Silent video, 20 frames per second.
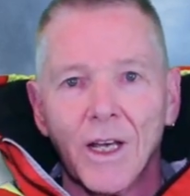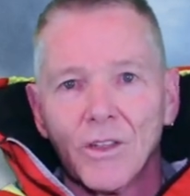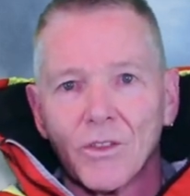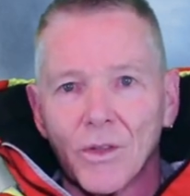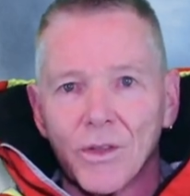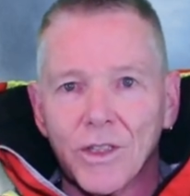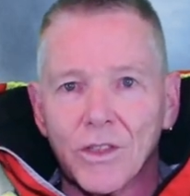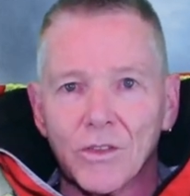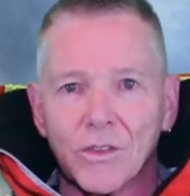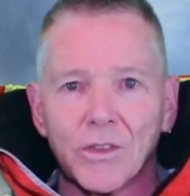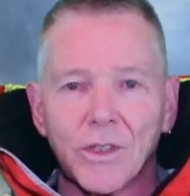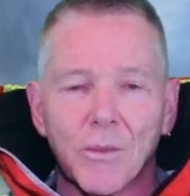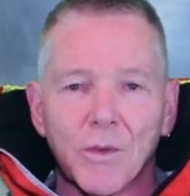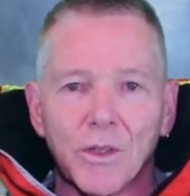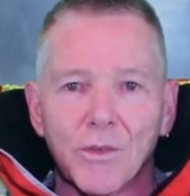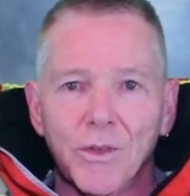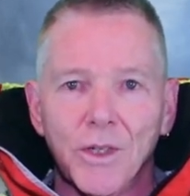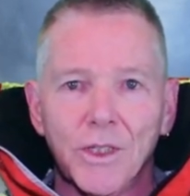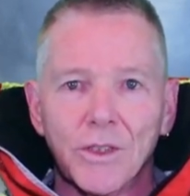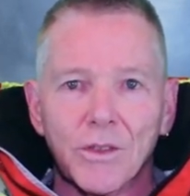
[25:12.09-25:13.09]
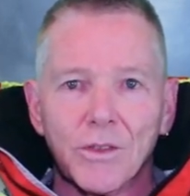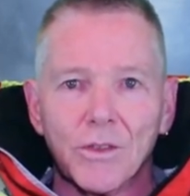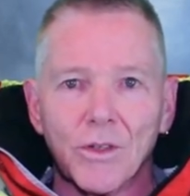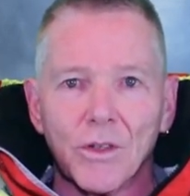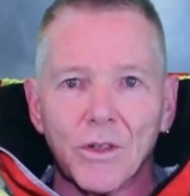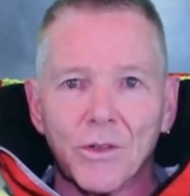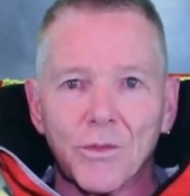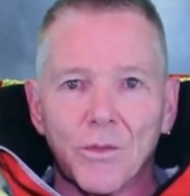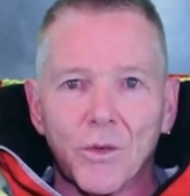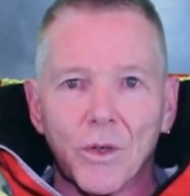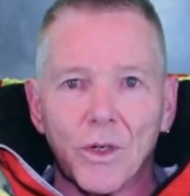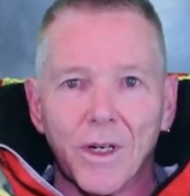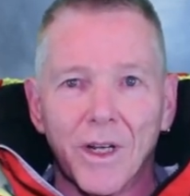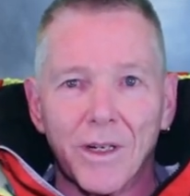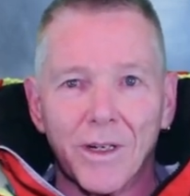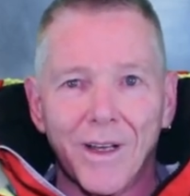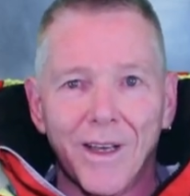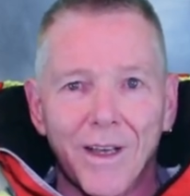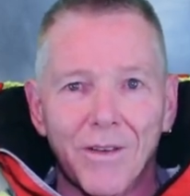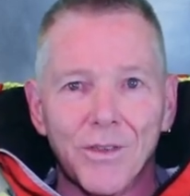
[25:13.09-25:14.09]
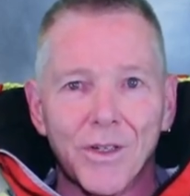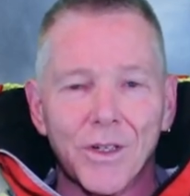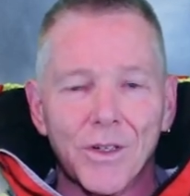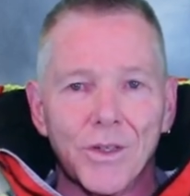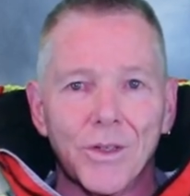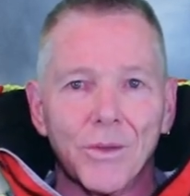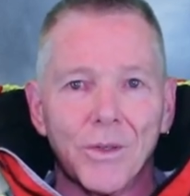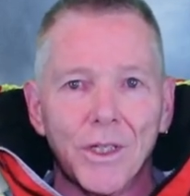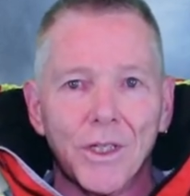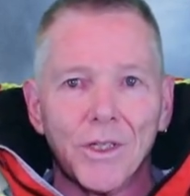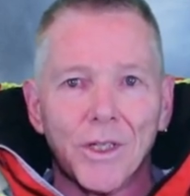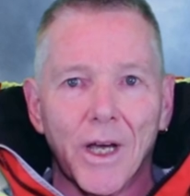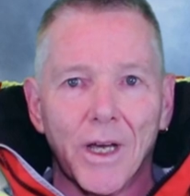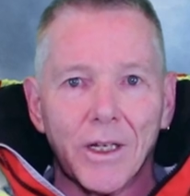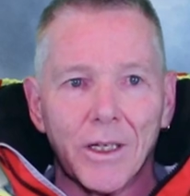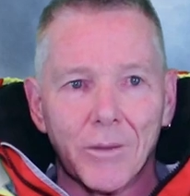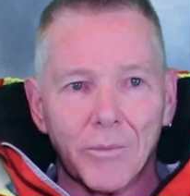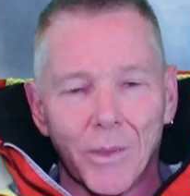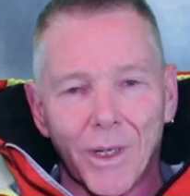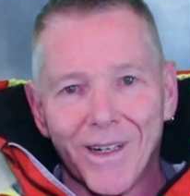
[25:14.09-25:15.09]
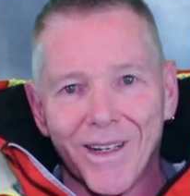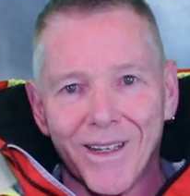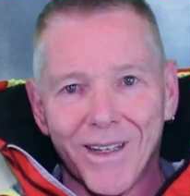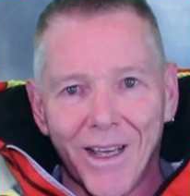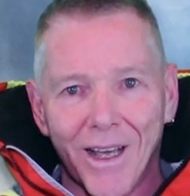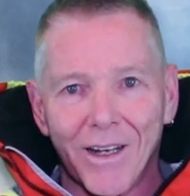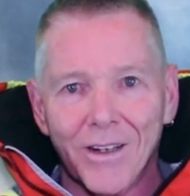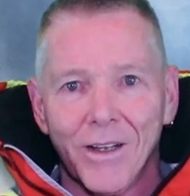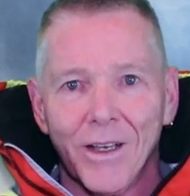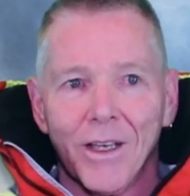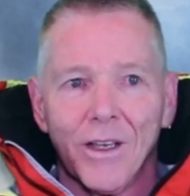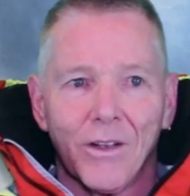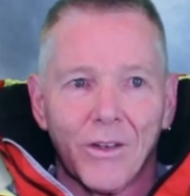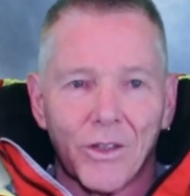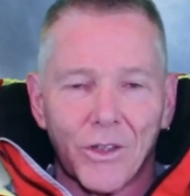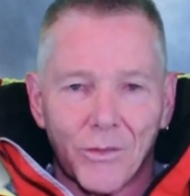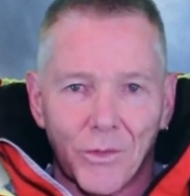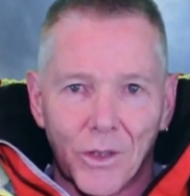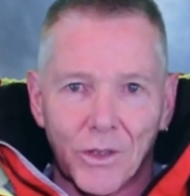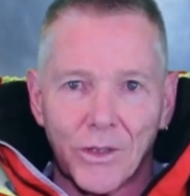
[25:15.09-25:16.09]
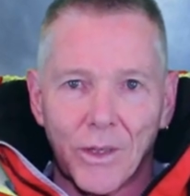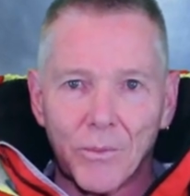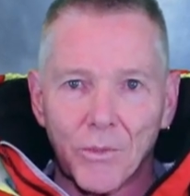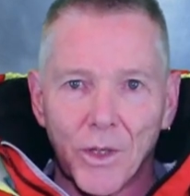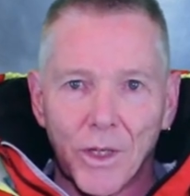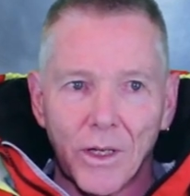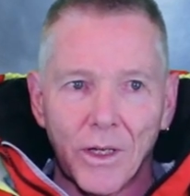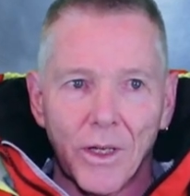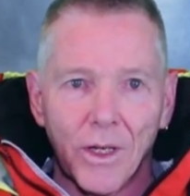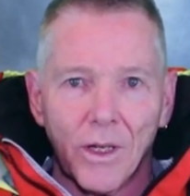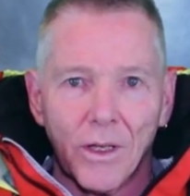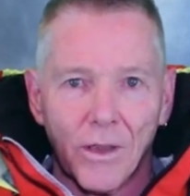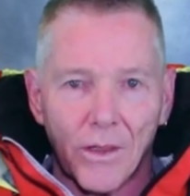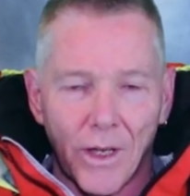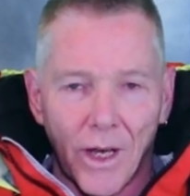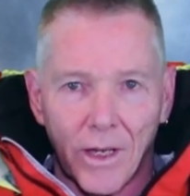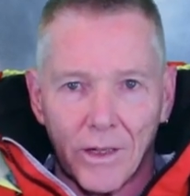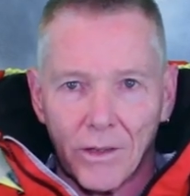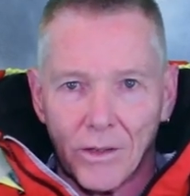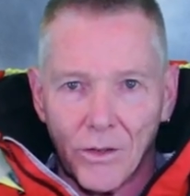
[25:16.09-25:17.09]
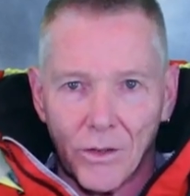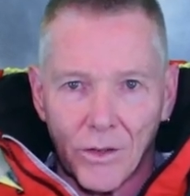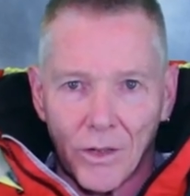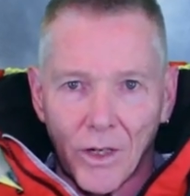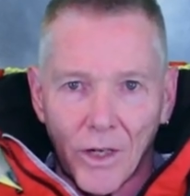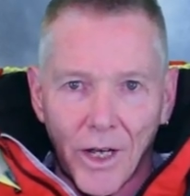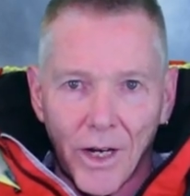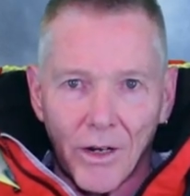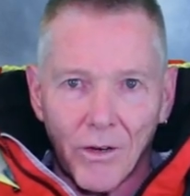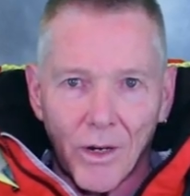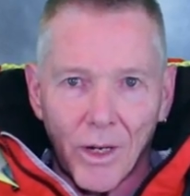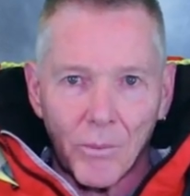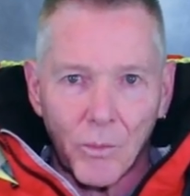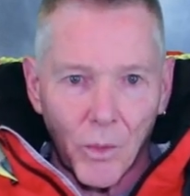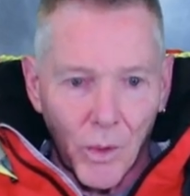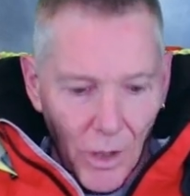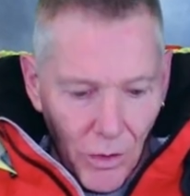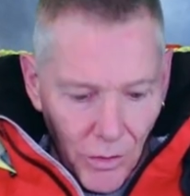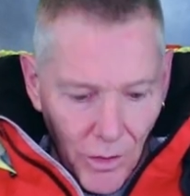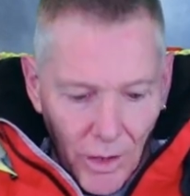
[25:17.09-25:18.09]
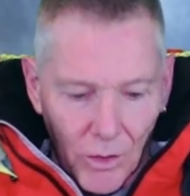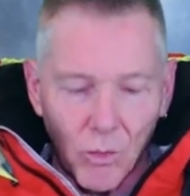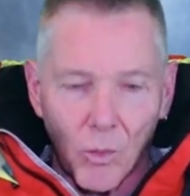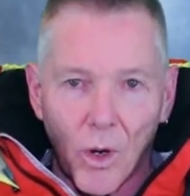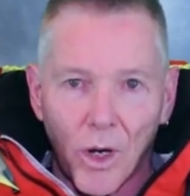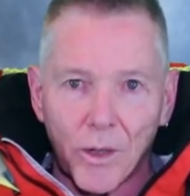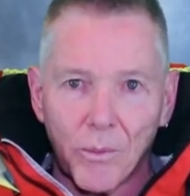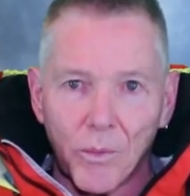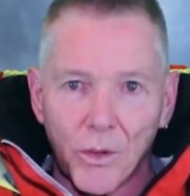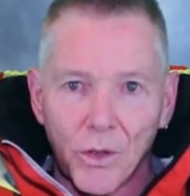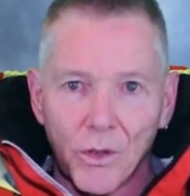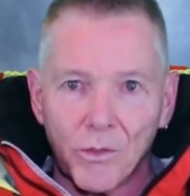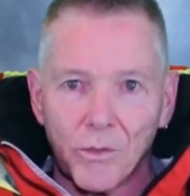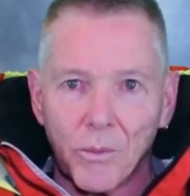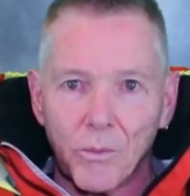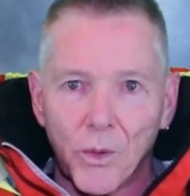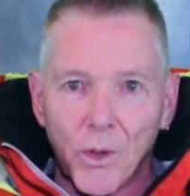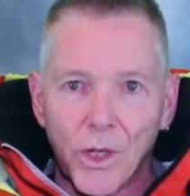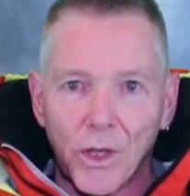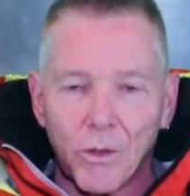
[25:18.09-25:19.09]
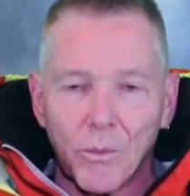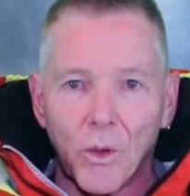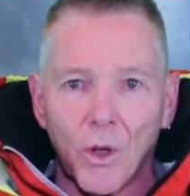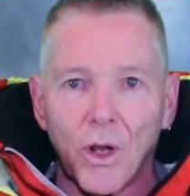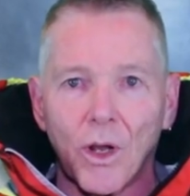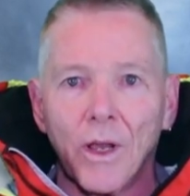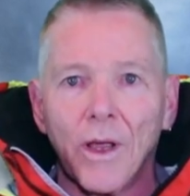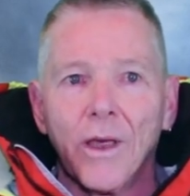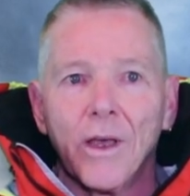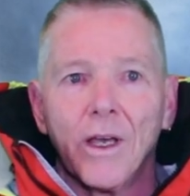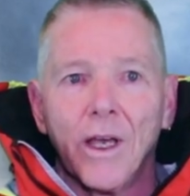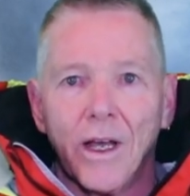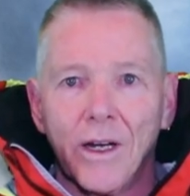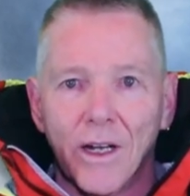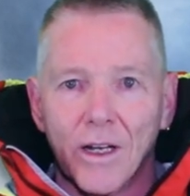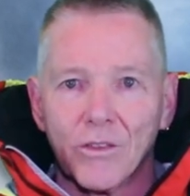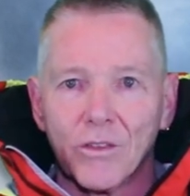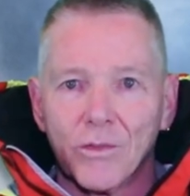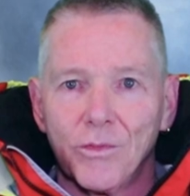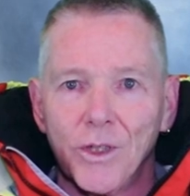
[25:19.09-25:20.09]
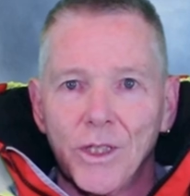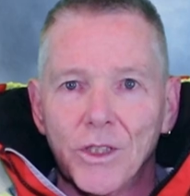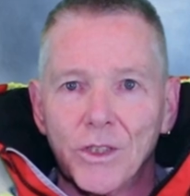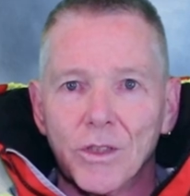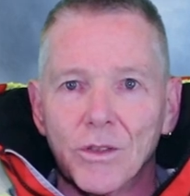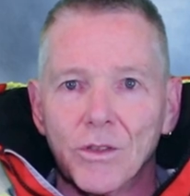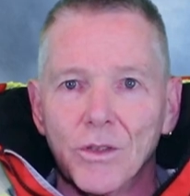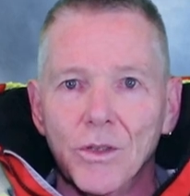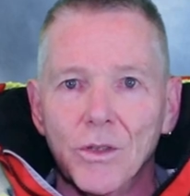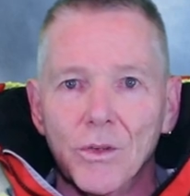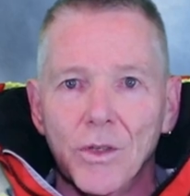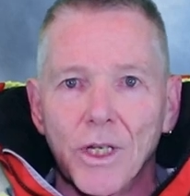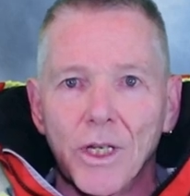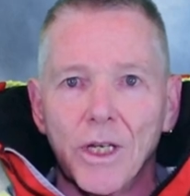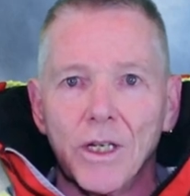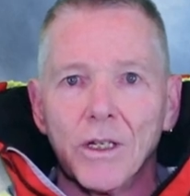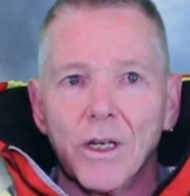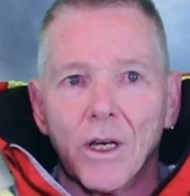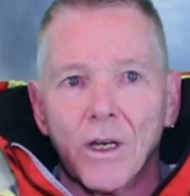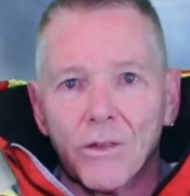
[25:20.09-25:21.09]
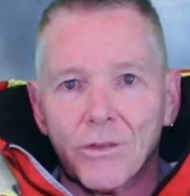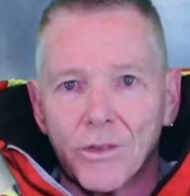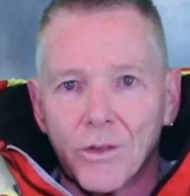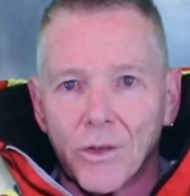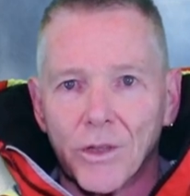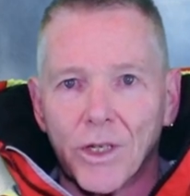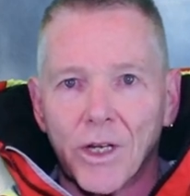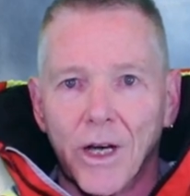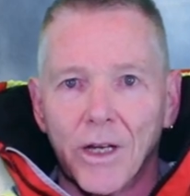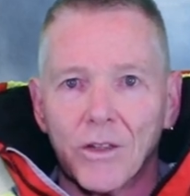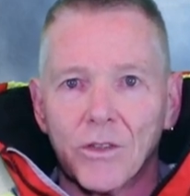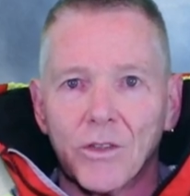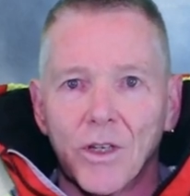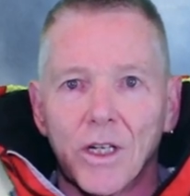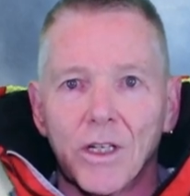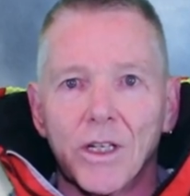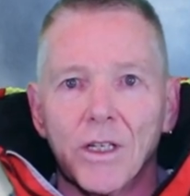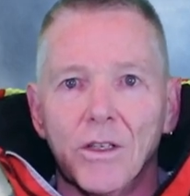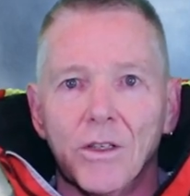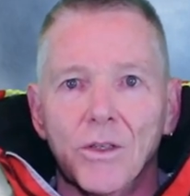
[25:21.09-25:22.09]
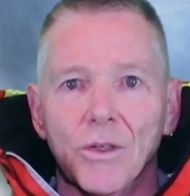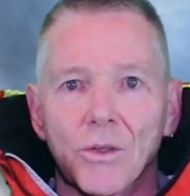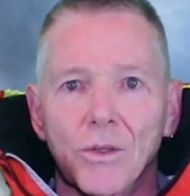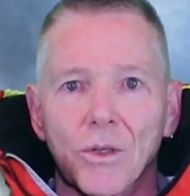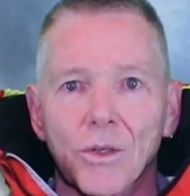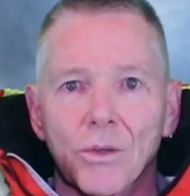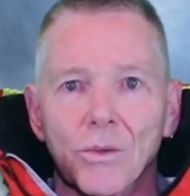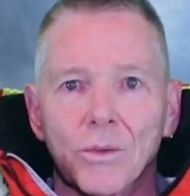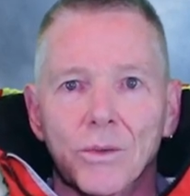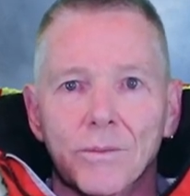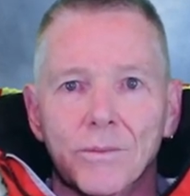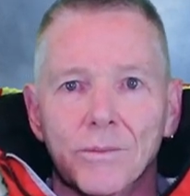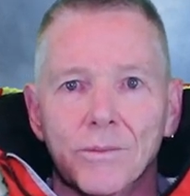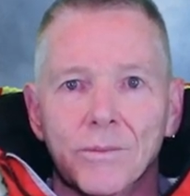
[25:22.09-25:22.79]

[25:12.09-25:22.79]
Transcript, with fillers: So these are some of the features you look for in a heavier duty jacket, but again, look for something that you can layer up with that's waterproof, breathable, and has the features you need for the kind of sailing you do.